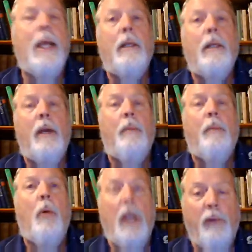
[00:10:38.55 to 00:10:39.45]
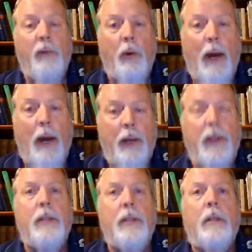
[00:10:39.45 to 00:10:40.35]
get to that point if you write a
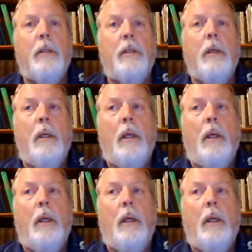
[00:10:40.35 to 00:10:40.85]
thesis.